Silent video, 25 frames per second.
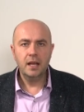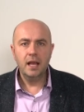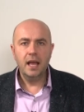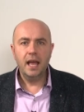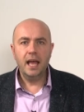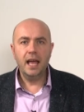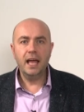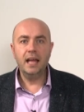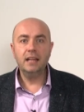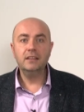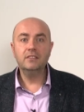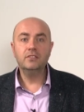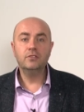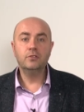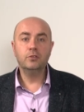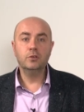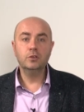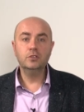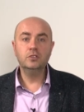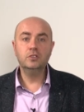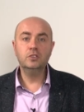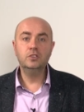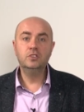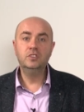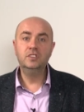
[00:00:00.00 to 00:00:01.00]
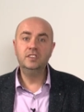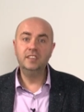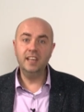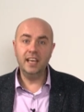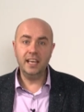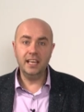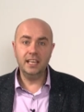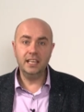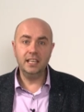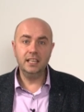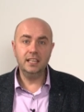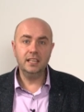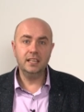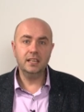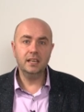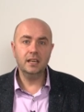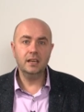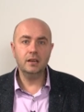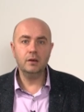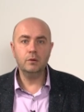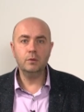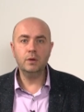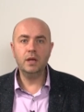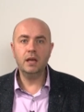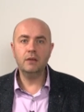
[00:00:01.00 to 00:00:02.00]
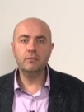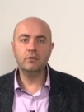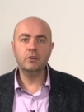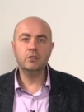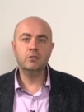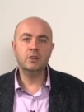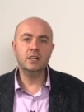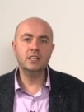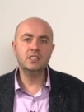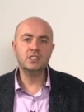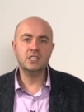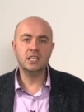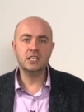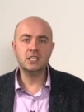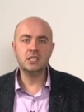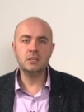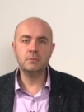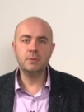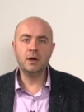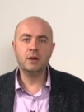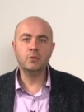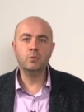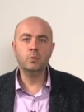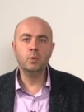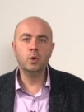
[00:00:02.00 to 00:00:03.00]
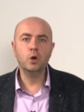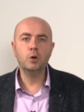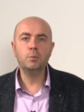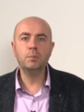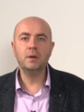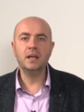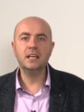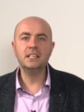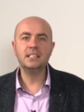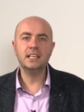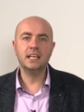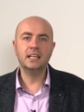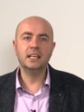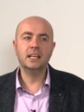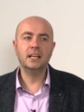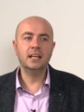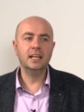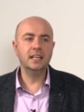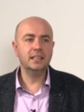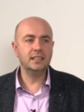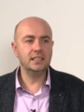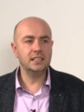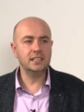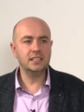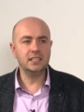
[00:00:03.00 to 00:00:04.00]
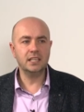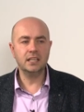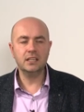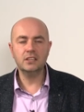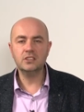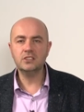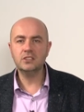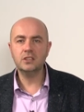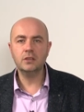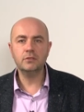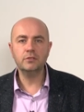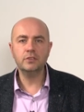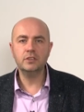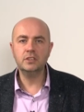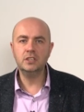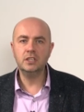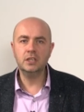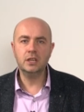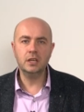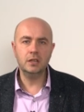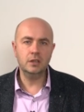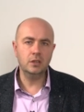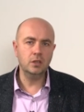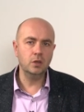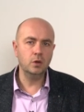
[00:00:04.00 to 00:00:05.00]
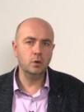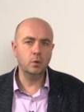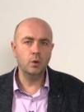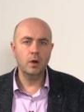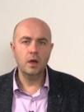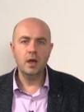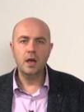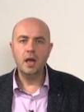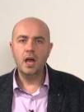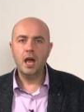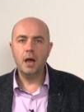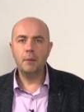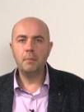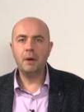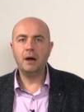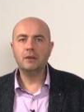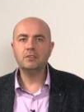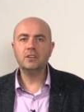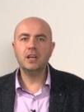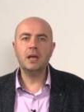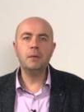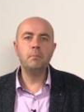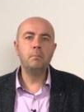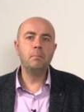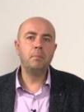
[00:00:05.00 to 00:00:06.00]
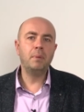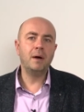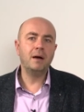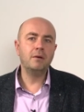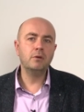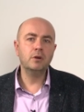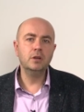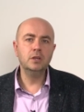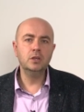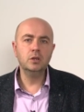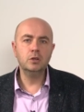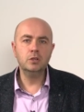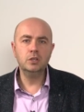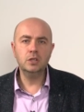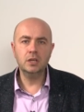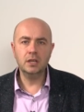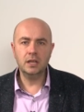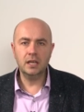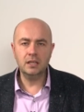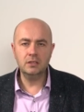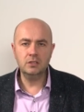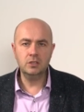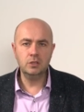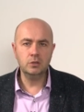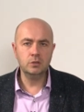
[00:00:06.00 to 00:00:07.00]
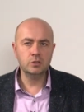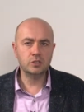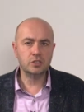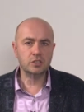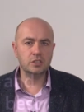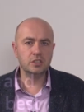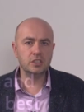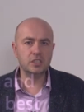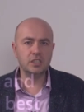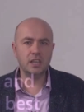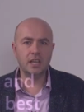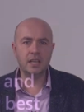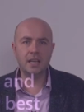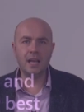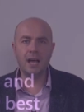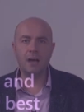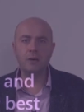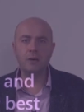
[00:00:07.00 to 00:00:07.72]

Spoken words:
And for today, we have a great session about workplace analytics and the stuff that you can do about empower your end users and how